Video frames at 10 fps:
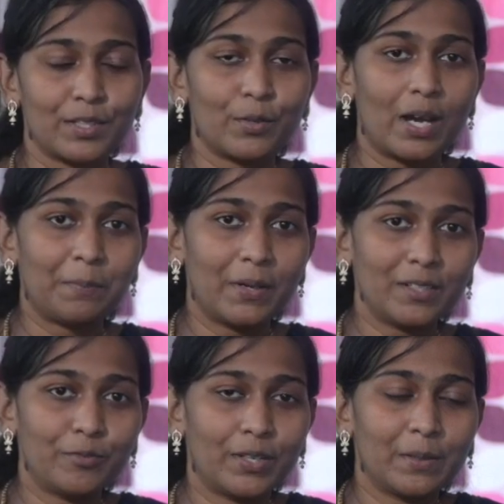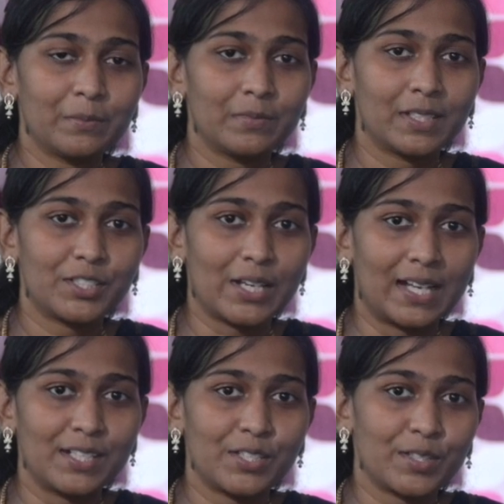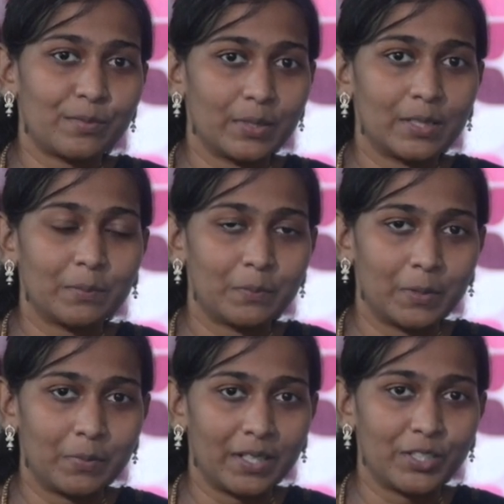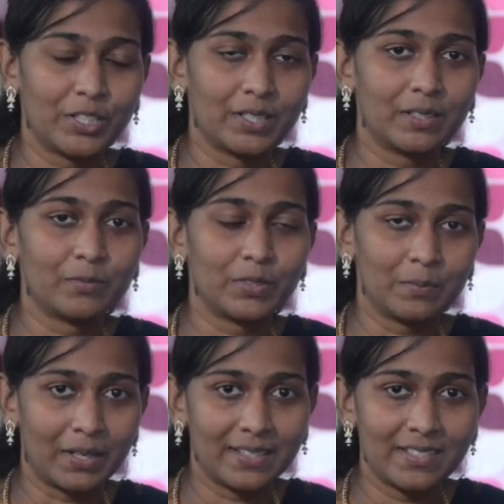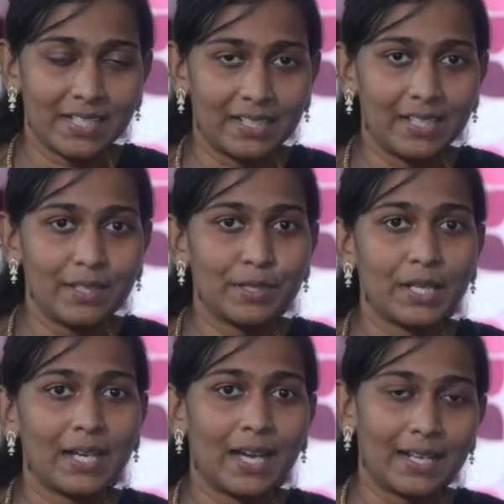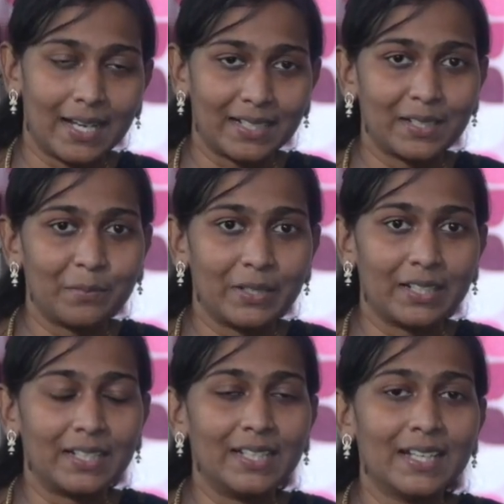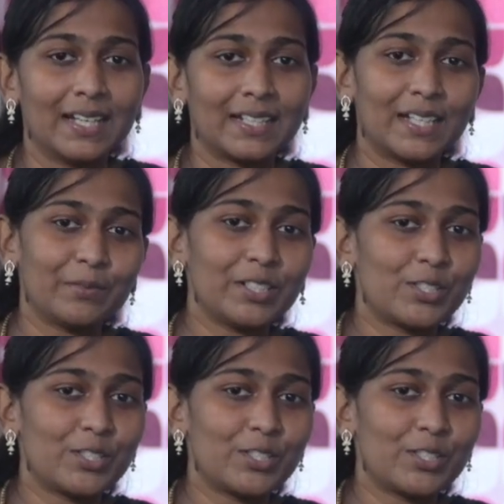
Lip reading: So apart from the challenges with preparation, with my studies and academically, there were